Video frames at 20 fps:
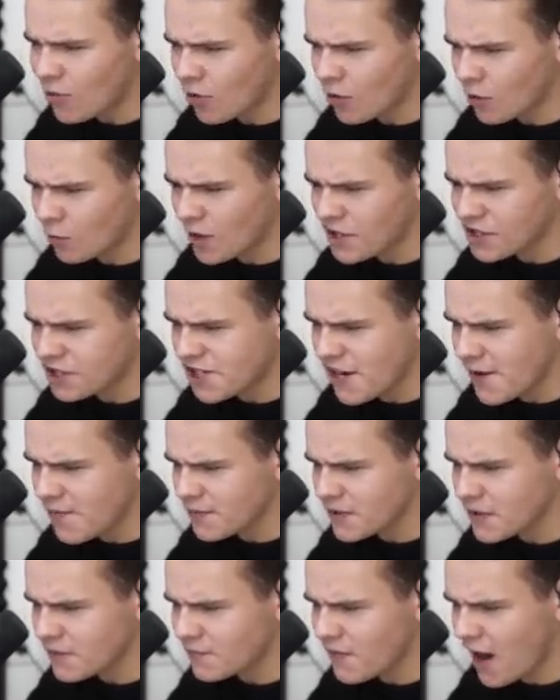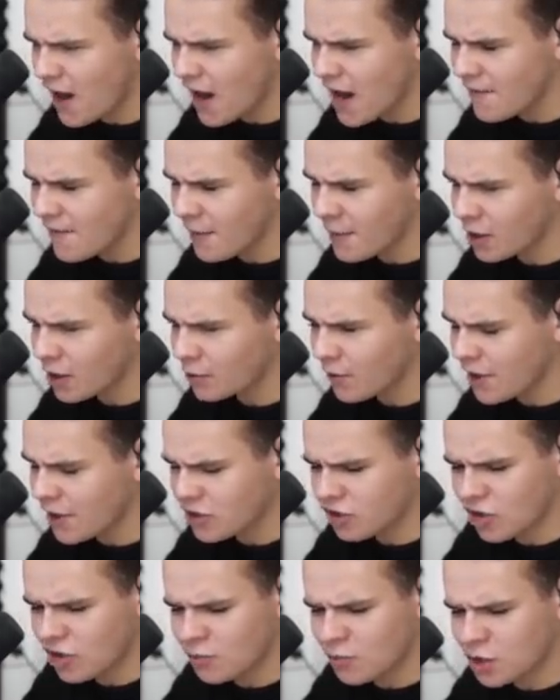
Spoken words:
or 175? I'm not quite sure